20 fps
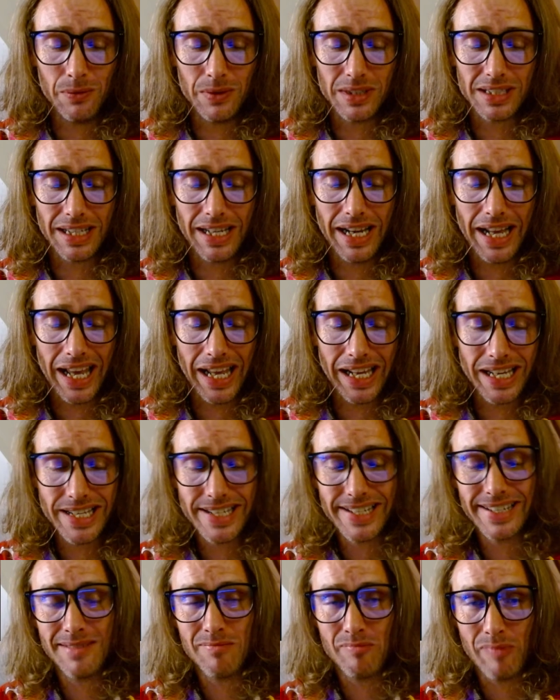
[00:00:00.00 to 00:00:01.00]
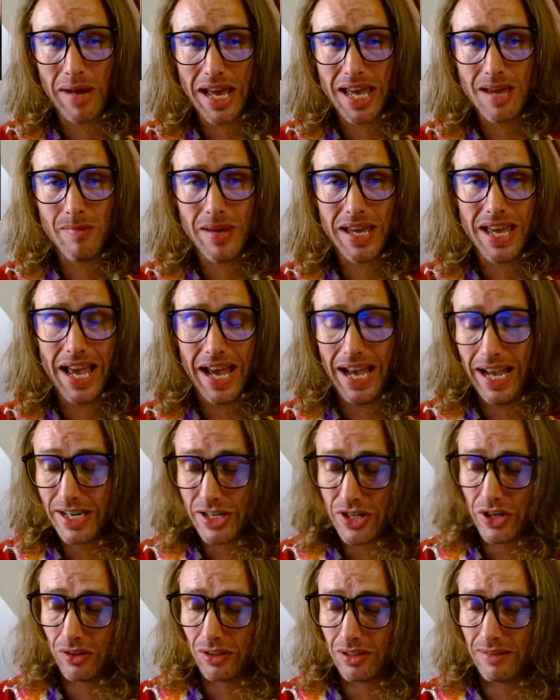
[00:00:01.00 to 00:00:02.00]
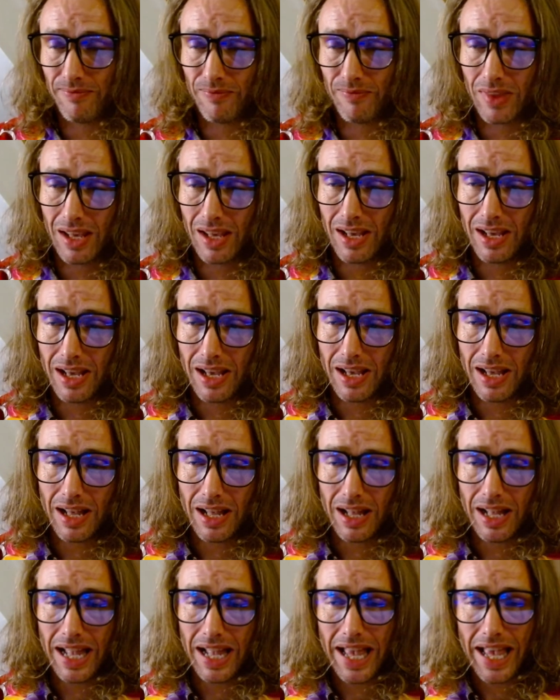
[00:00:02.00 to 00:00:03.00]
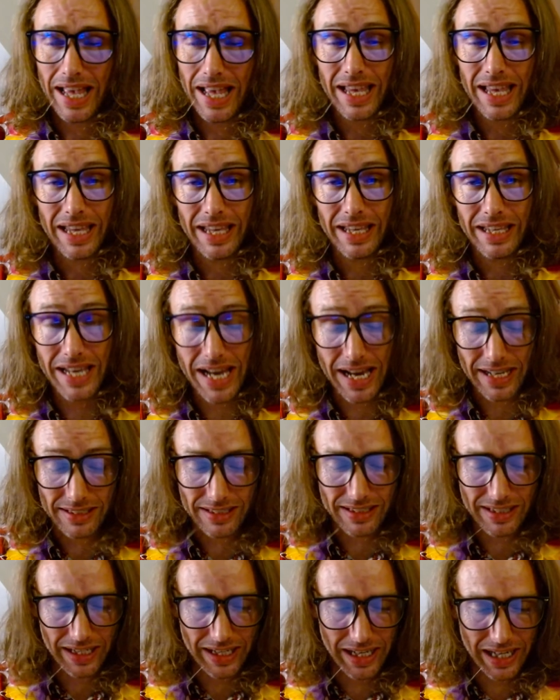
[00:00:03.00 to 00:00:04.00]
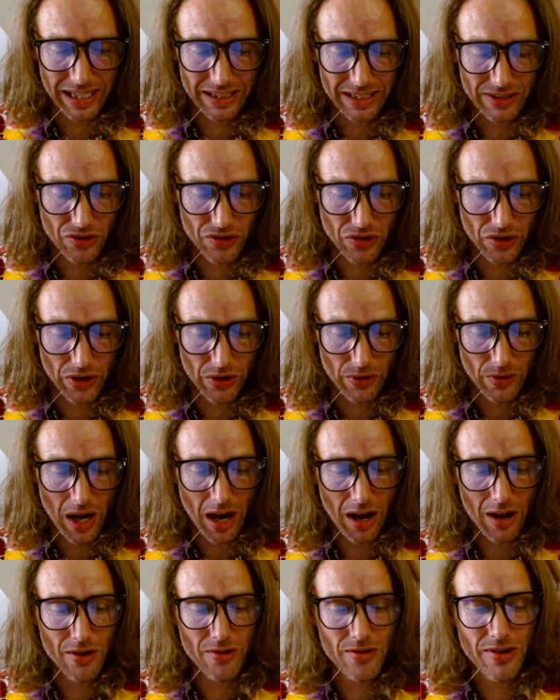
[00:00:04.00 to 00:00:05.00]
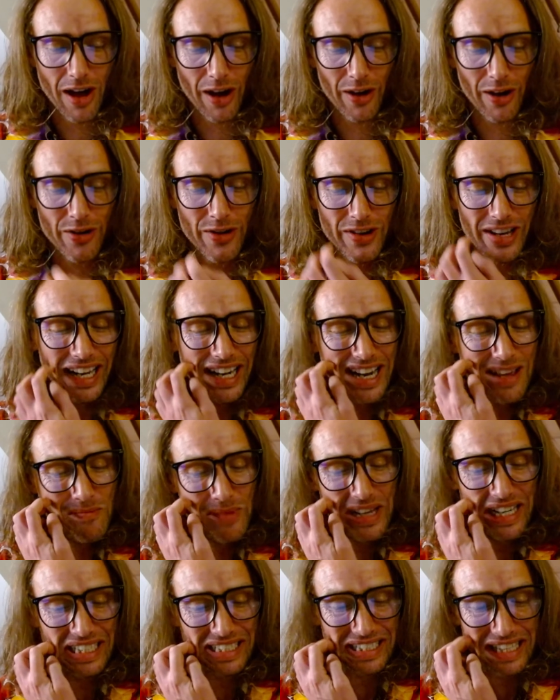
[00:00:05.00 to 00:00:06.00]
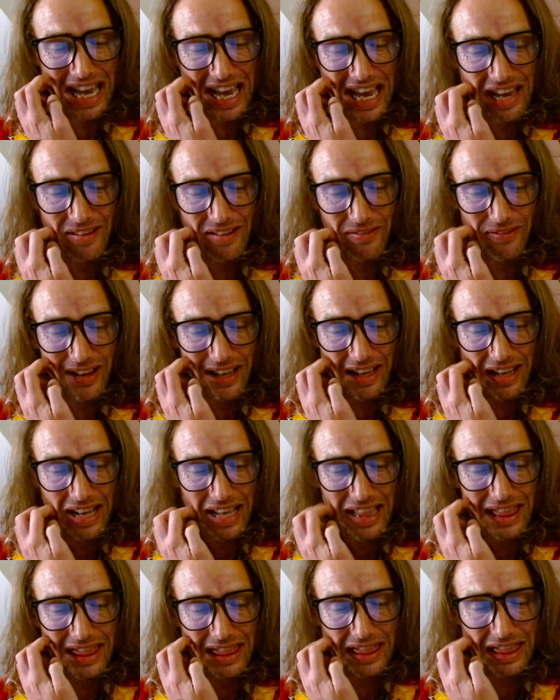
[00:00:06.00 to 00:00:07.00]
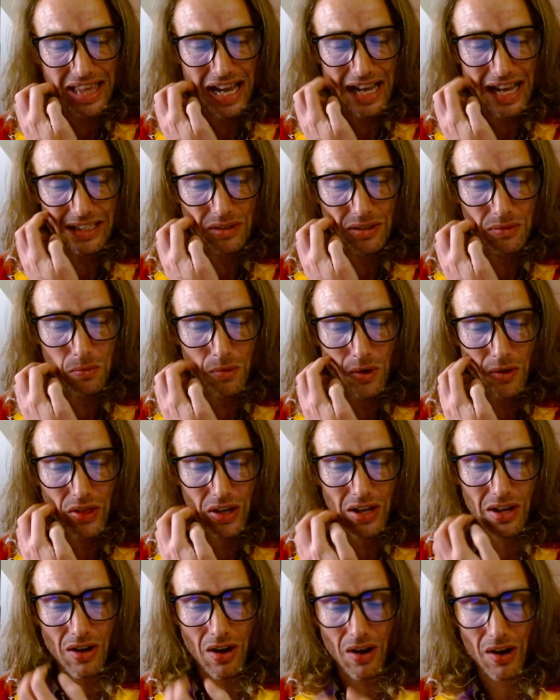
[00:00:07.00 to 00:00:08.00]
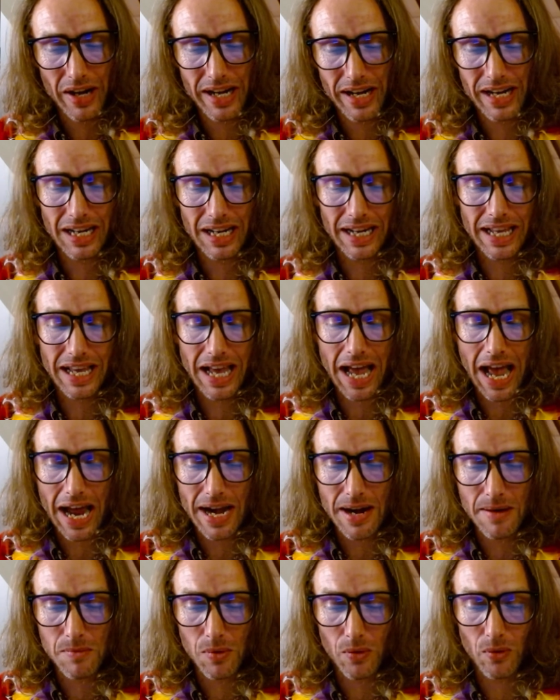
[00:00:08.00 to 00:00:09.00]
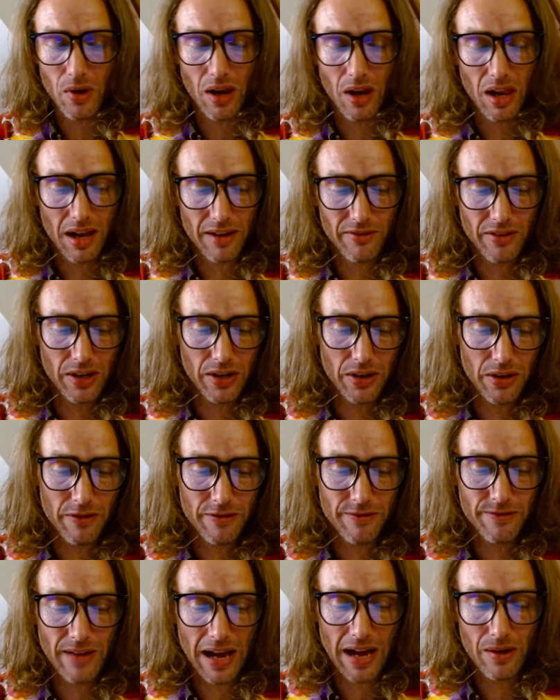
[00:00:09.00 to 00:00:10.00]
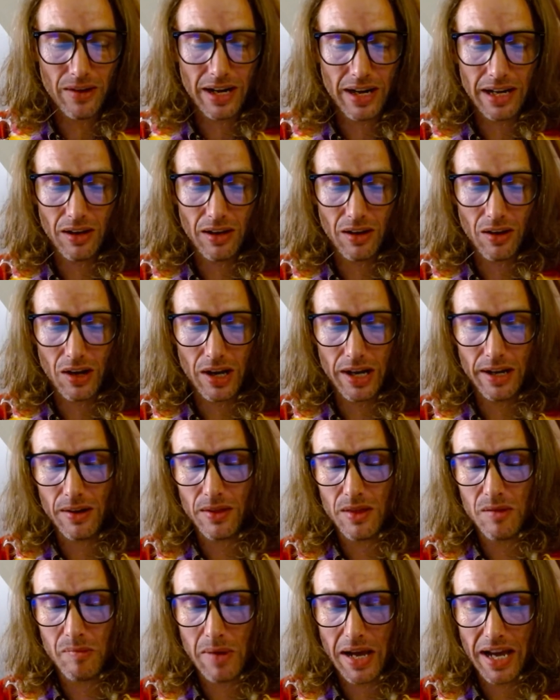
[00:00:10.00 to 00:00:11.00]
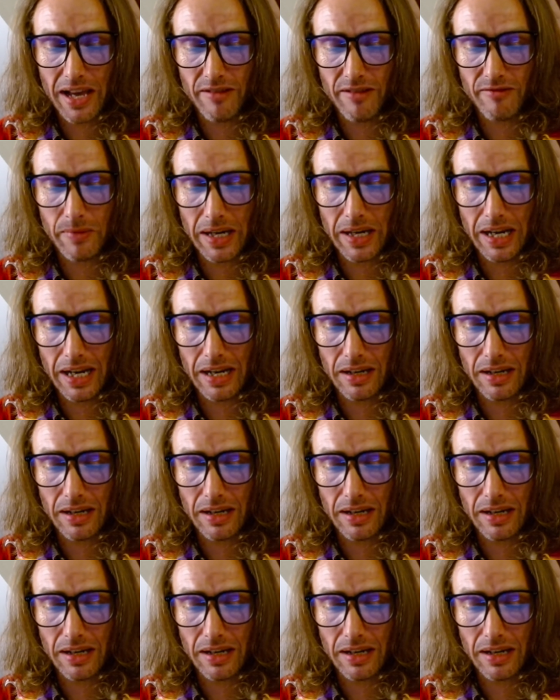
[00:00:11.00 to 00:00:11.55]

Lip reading: was an injured baby hedgehog. Yes, it is true. Oh no, can it be saved? That's what the kindly animal lover who found it lying on the pavement